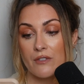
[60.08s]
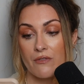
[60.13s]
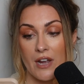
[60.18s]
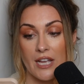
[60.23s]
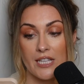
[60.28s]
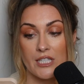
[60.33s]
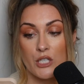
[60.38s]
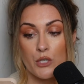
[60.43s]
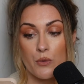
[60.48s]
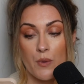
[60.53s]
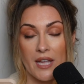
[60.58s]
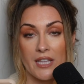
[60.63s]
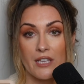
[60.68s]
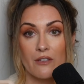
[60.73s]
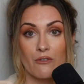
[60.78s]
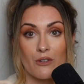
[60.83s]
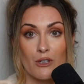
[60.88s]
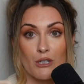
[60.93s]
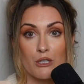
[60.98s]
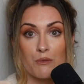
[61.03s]
friend's
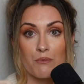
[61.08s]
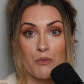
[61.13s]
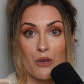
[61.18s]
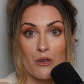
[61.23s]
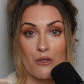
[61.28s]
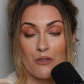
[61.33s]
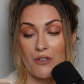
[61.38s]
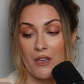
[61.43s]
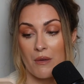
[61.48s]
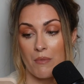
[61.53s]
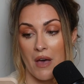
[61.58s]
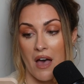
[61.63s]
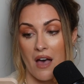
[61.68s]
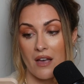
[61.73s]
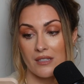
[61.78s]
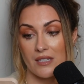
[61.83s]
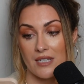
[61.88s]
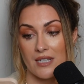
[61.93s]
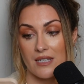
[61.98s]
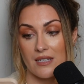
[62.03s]
21st birthday
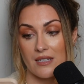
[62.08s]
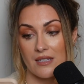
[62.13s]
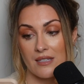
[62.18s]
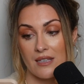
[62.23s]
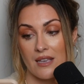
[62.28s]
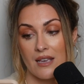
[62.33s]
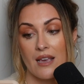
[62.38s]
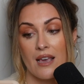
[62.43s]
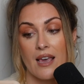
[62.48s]
parties.